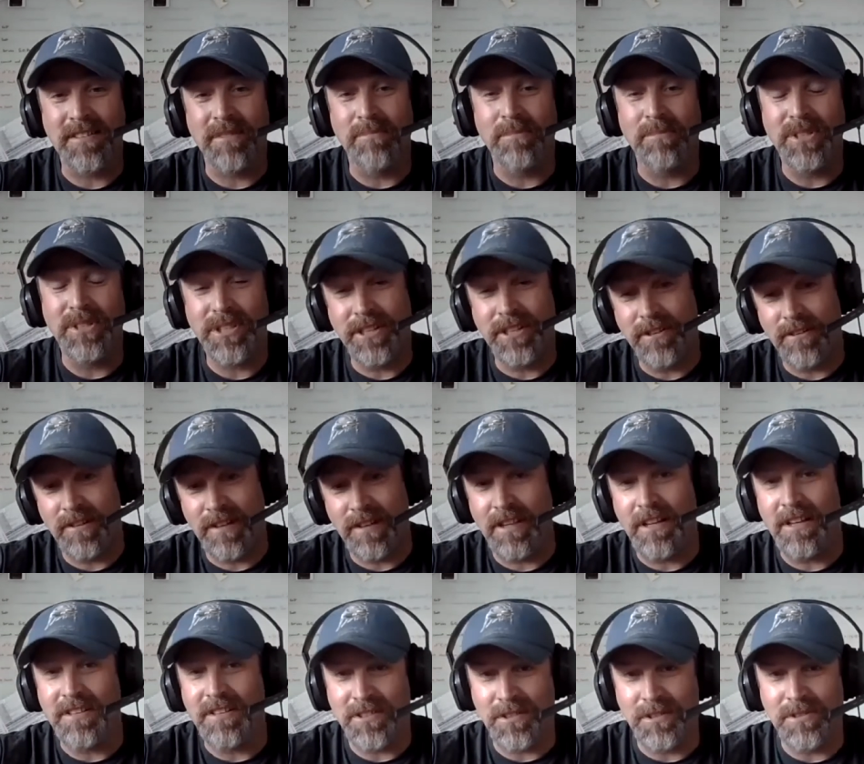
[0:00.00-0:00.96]
The
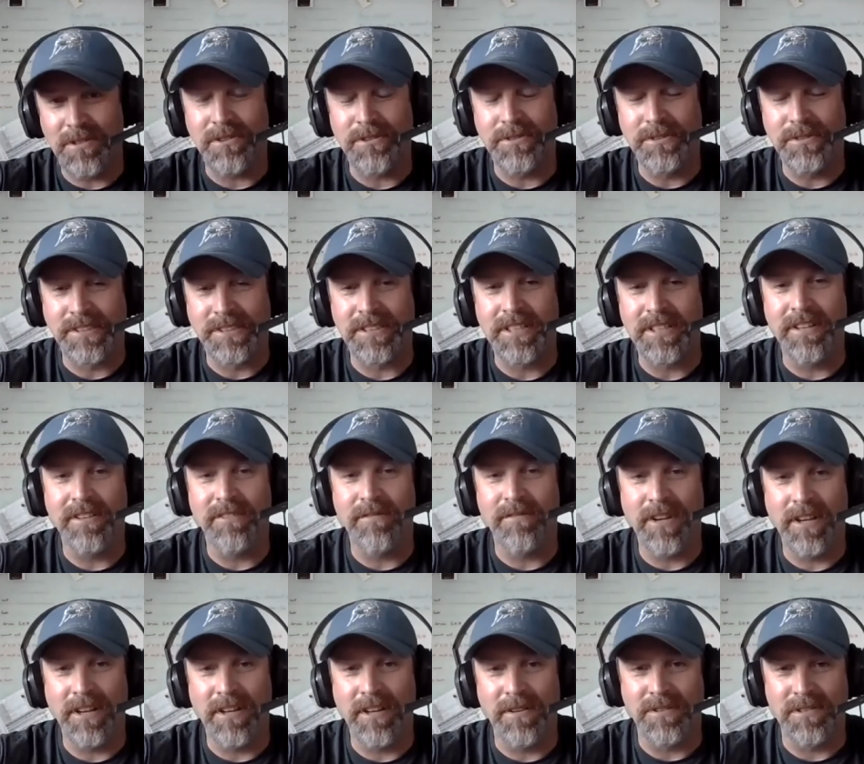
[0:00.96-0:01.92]
machinery, as you will see in the
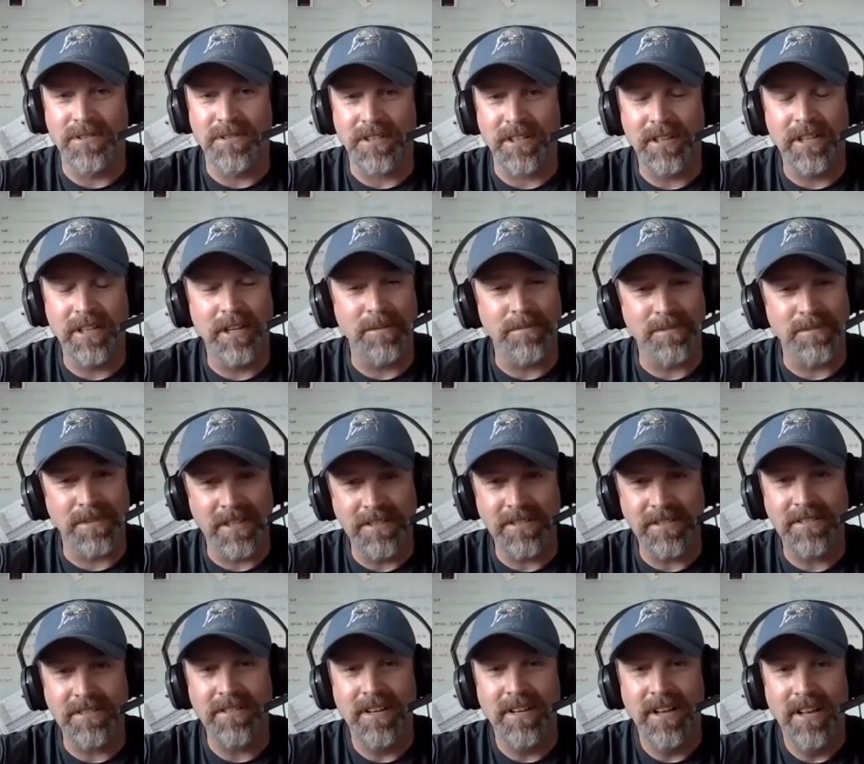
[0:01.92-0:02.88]
videos and clips,
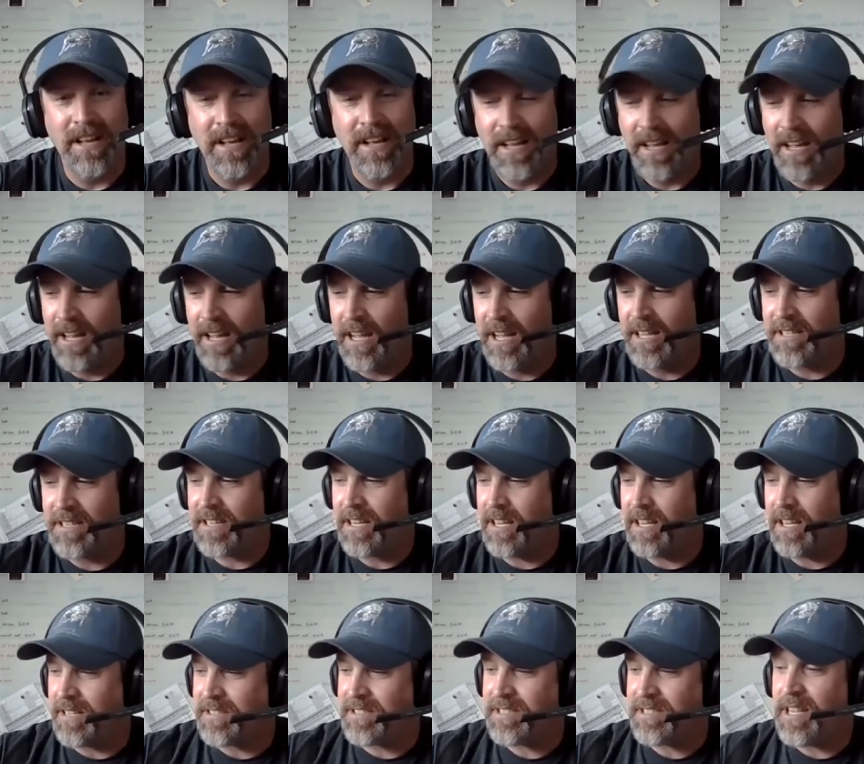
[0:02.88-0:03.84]
it's it's
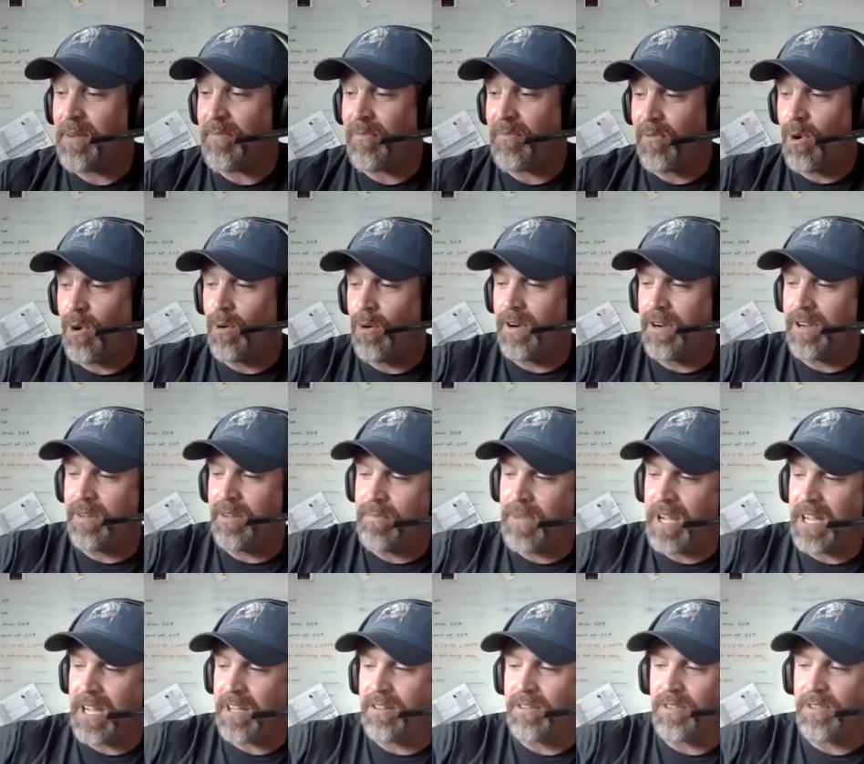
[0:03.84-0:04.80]
a step forward in
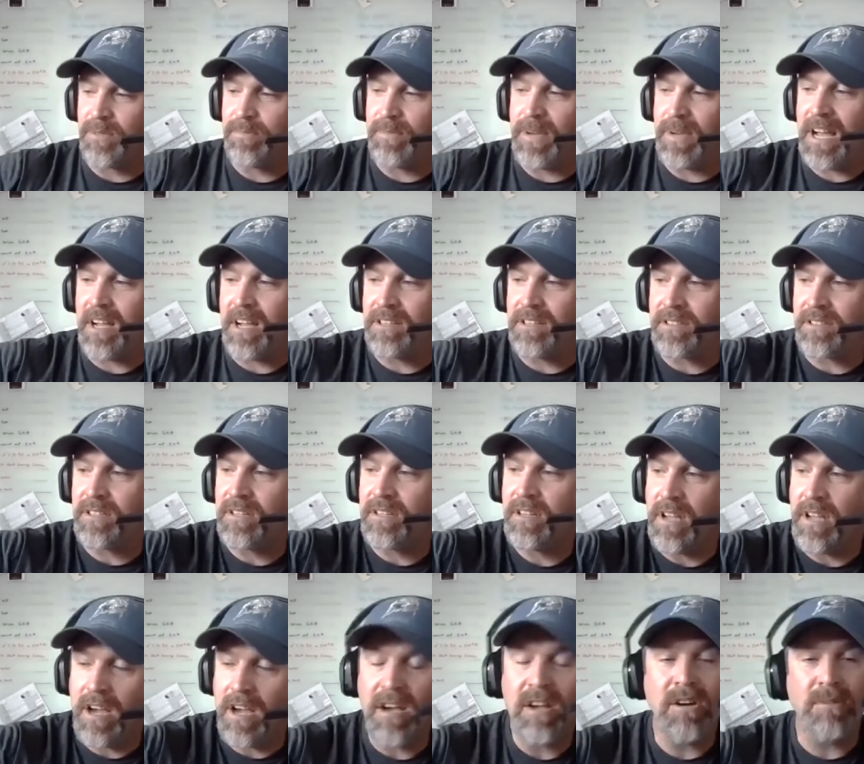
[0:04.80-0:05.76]
making those bags
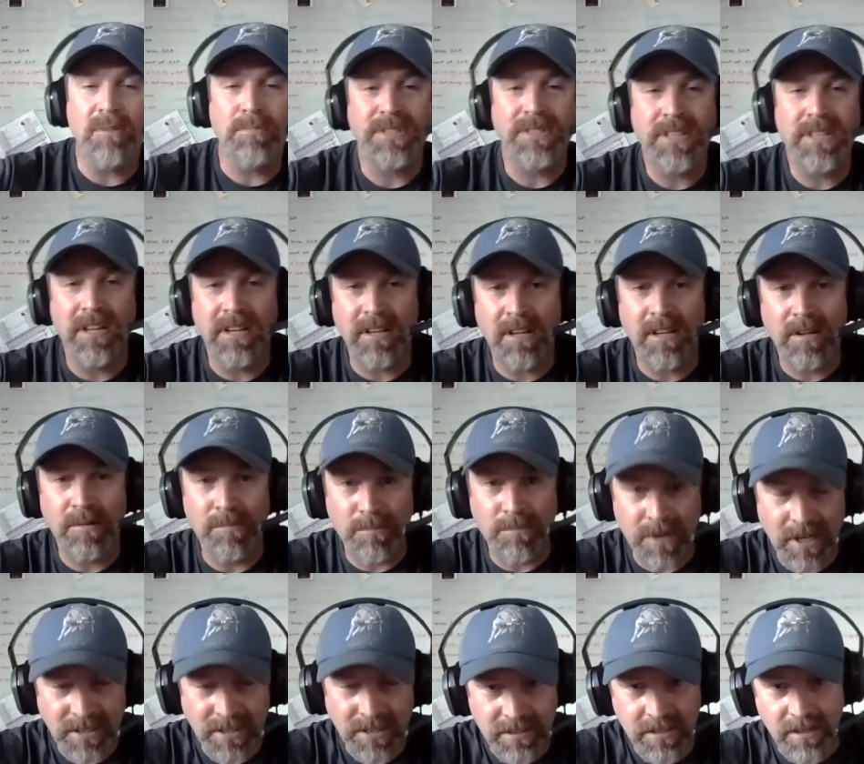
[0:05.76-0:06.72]
100%
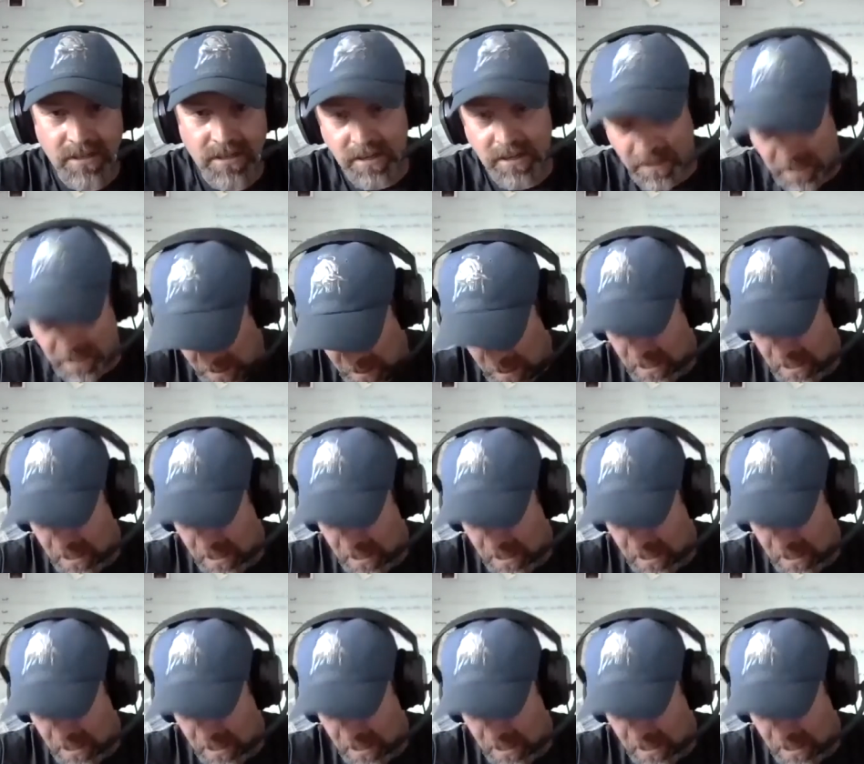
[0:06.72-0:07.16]
combust or